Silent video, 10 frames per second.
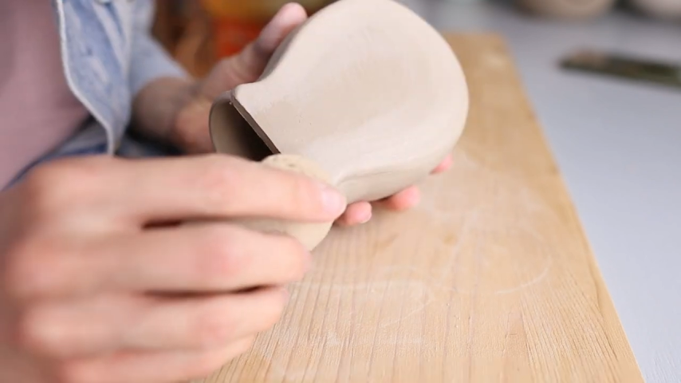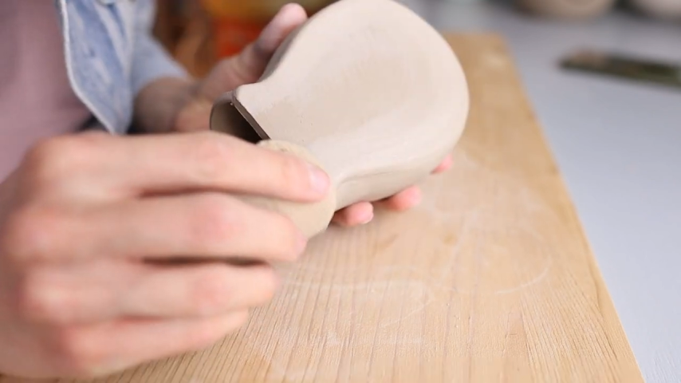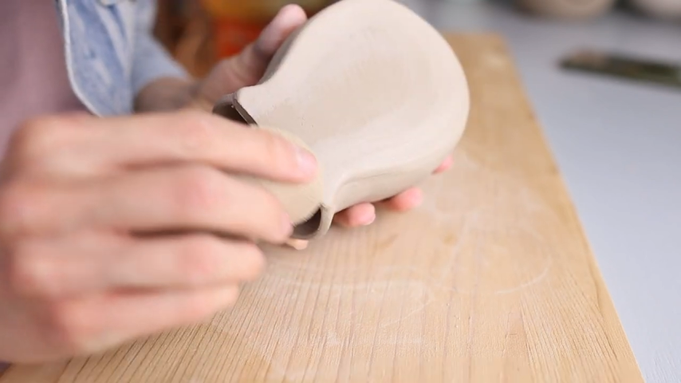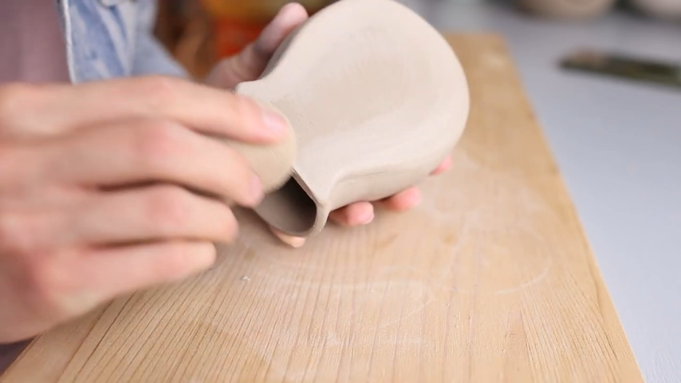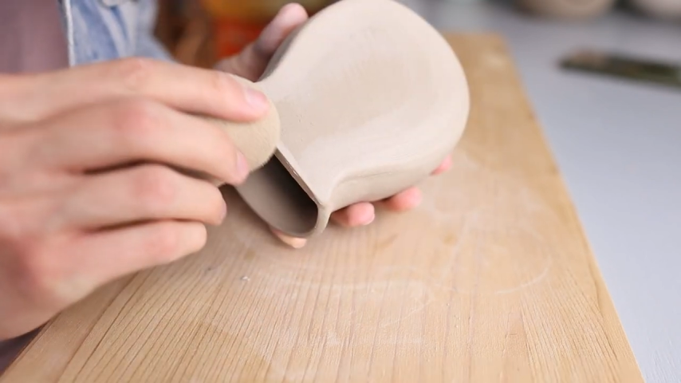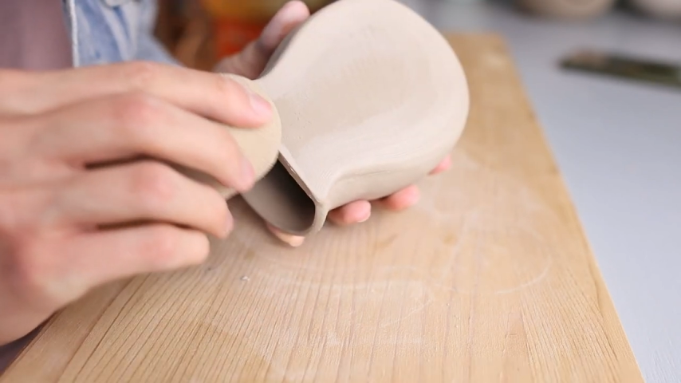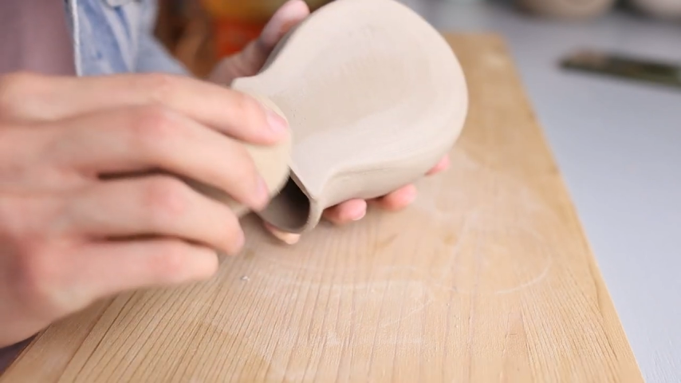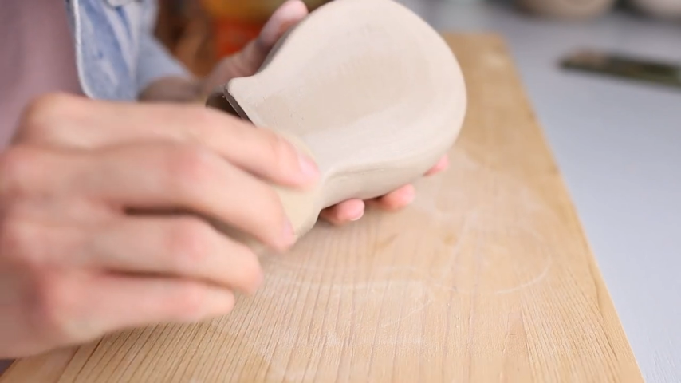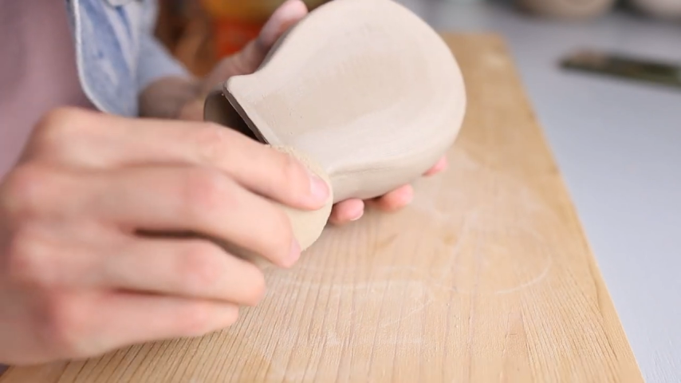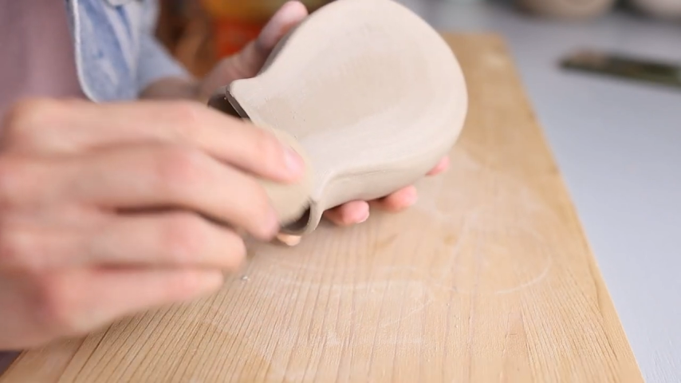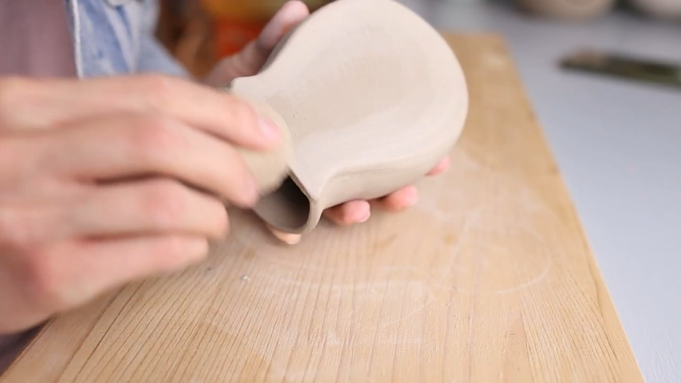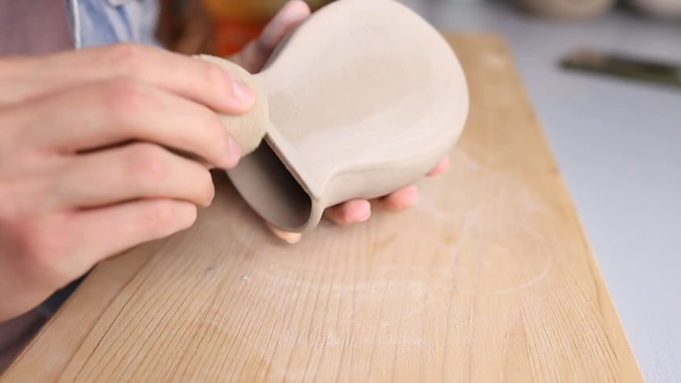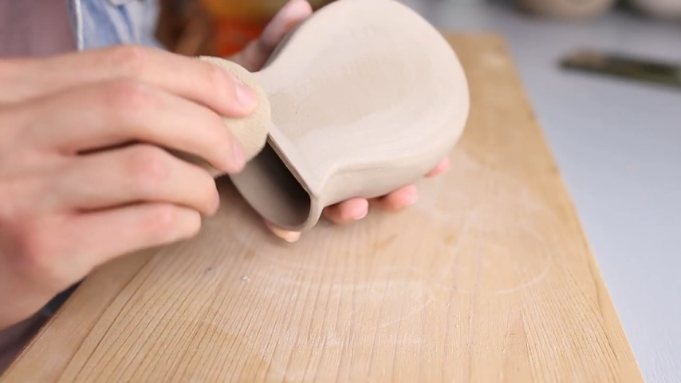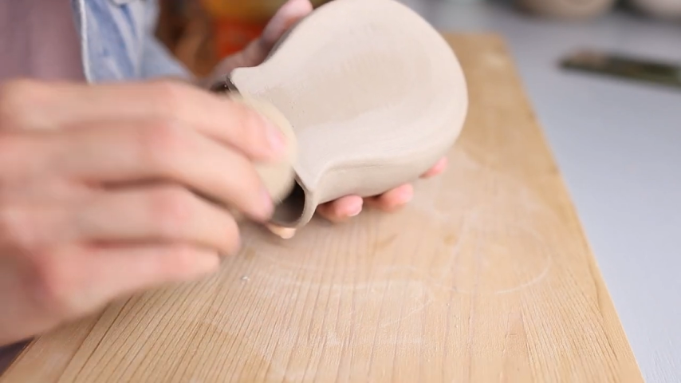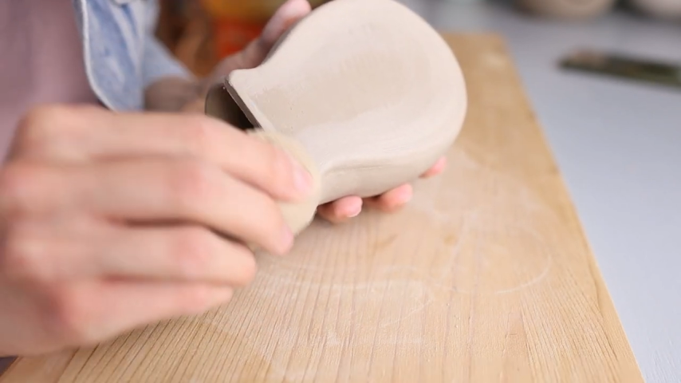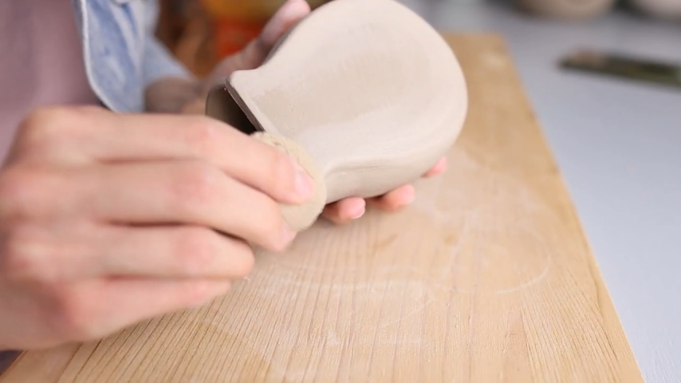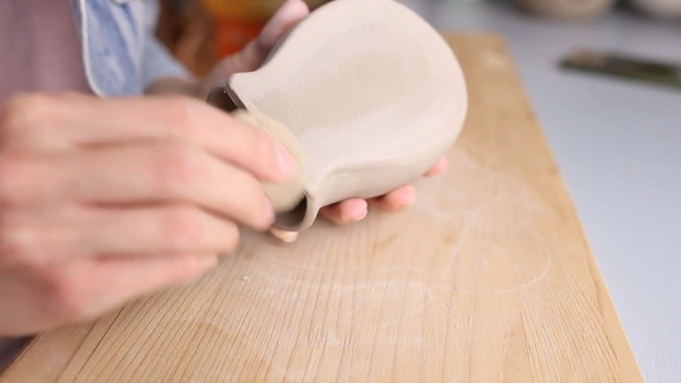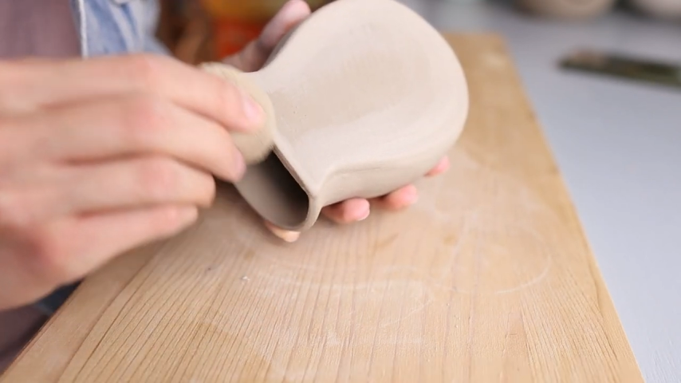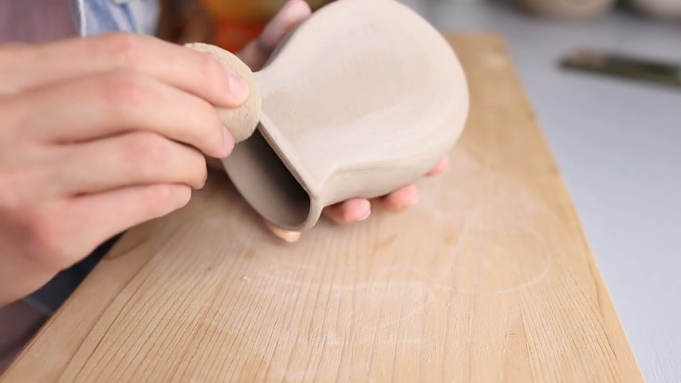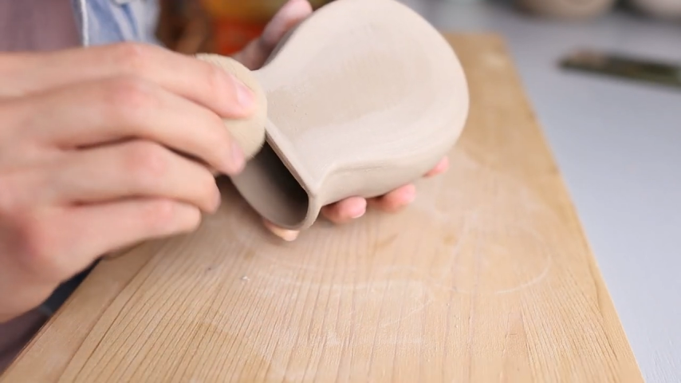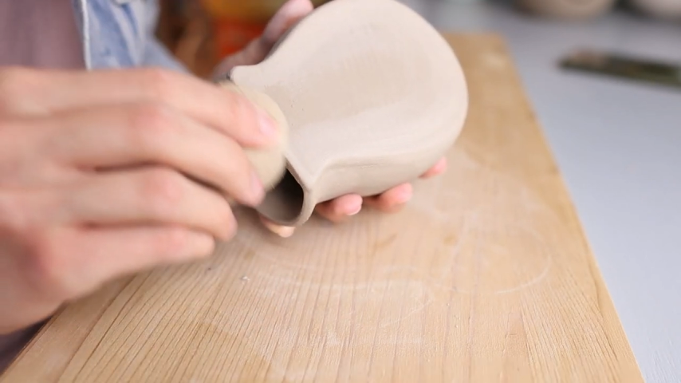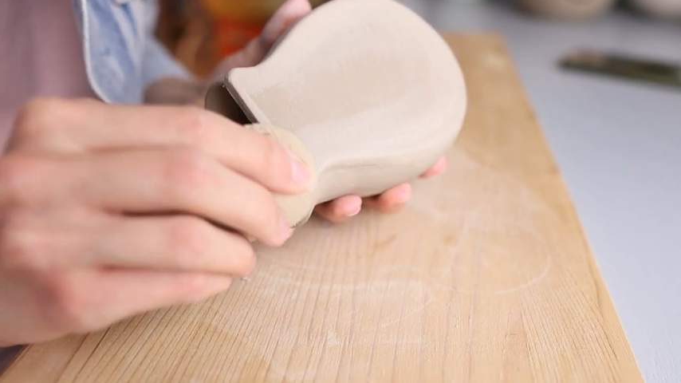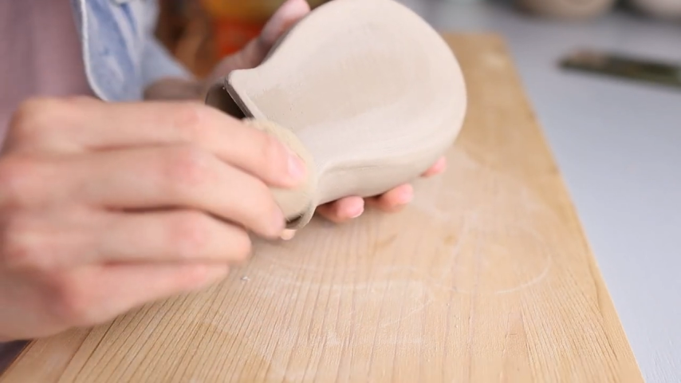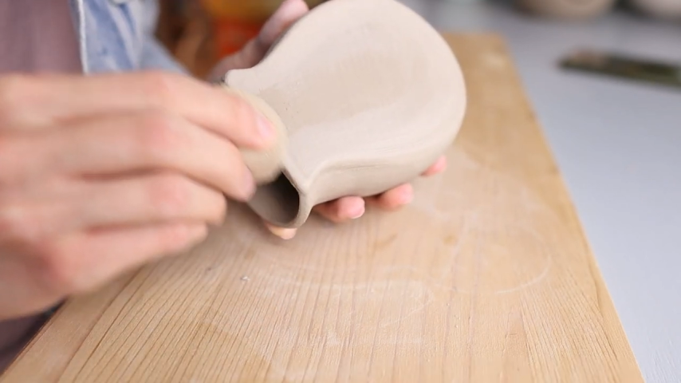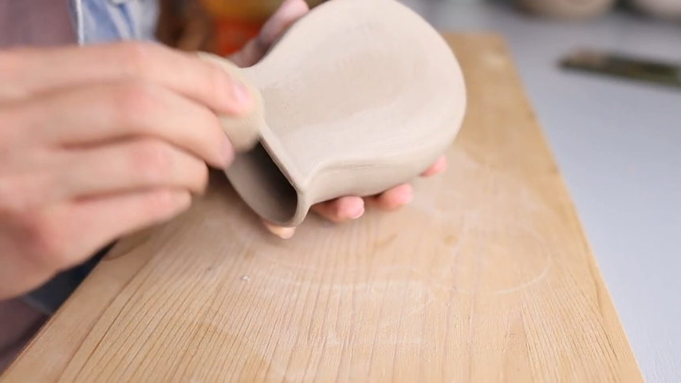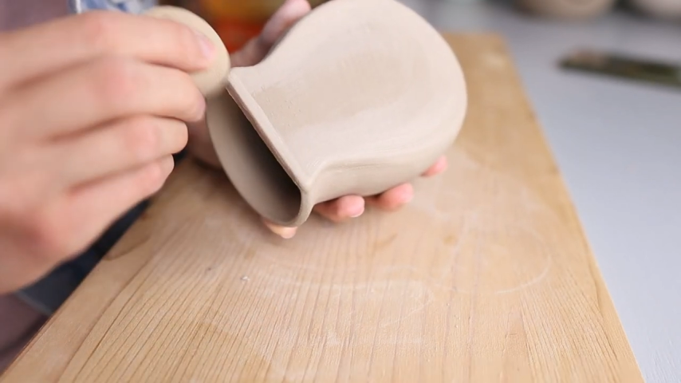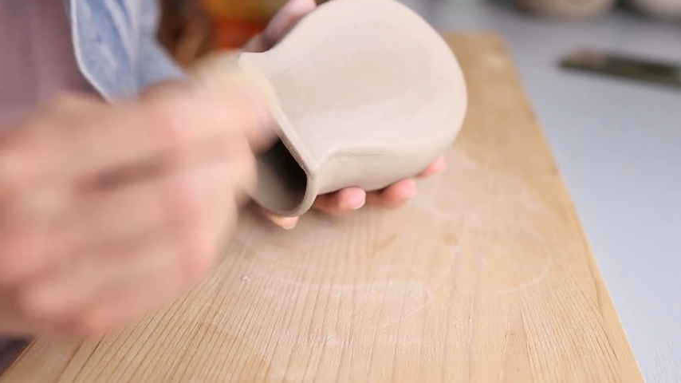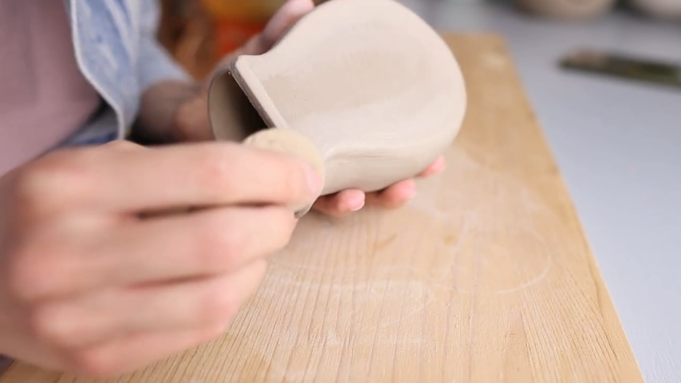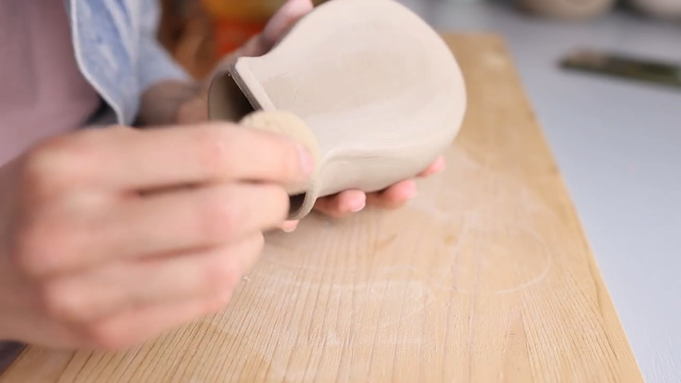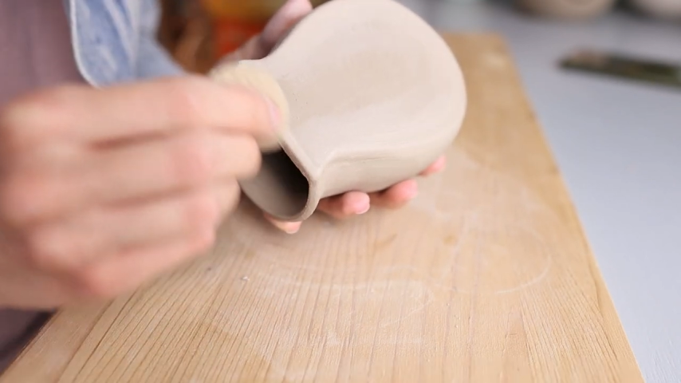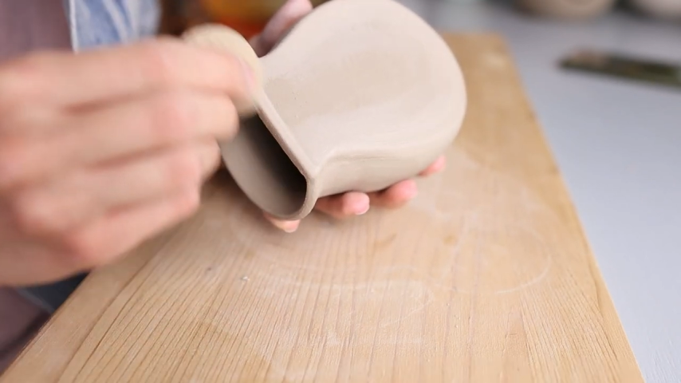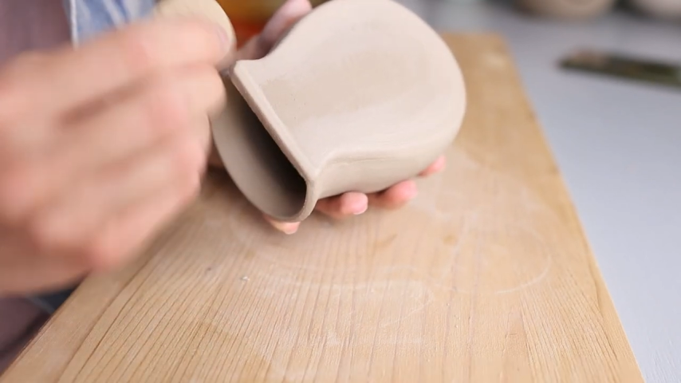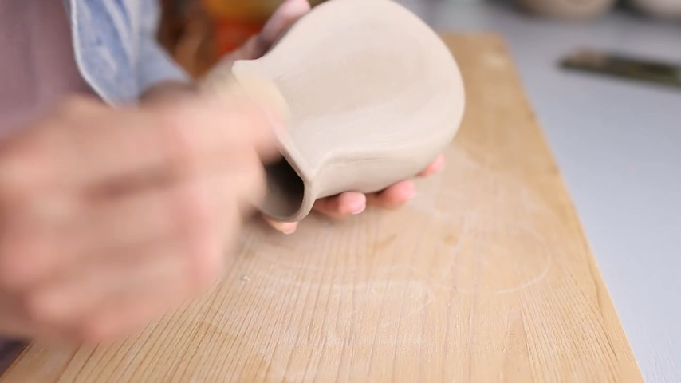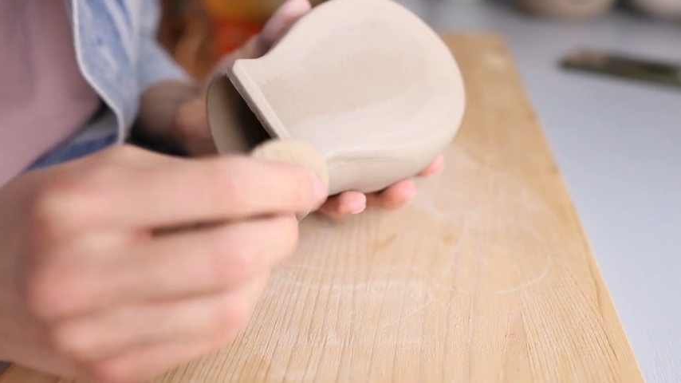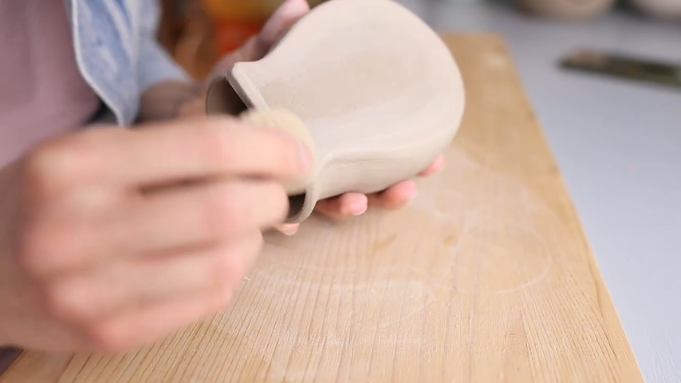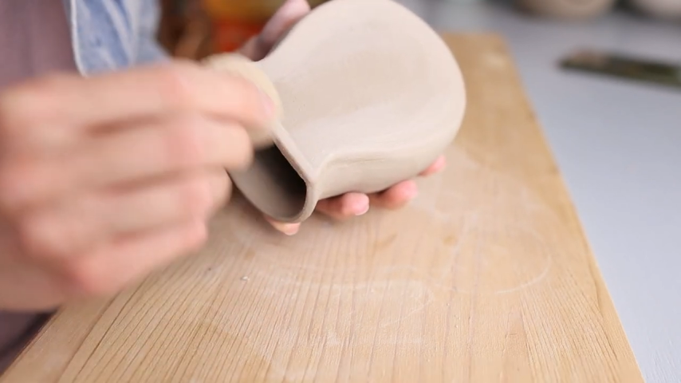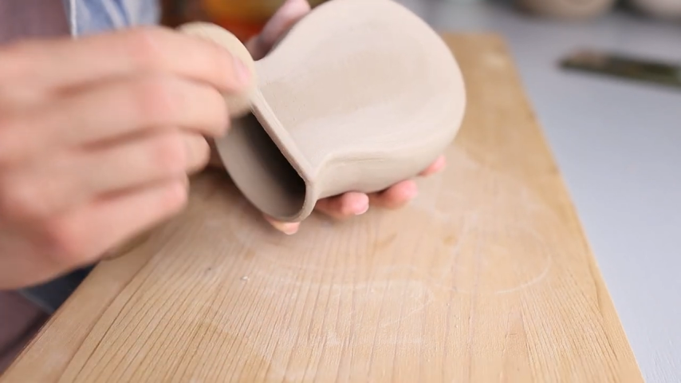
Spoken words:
No face is visible, so there are no lips to read.